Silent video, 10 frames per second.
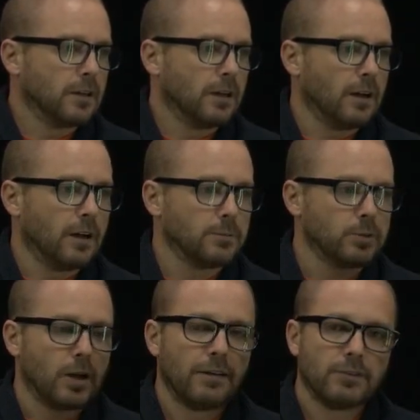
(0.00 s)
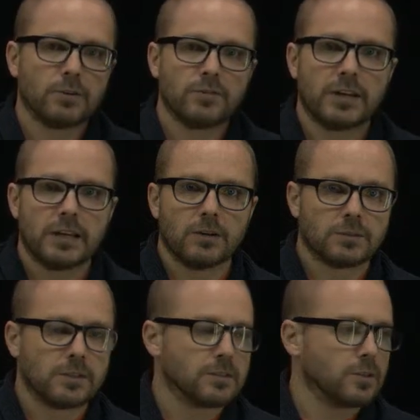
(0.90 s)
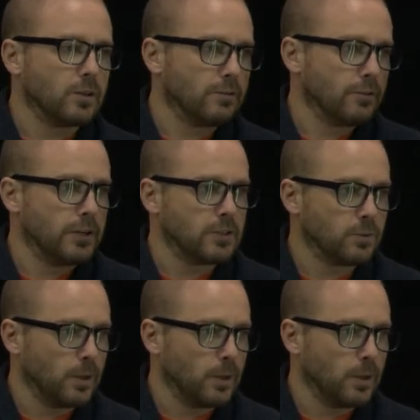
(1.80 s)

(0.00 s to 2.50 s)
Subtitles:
So I'll have those videos inserted for each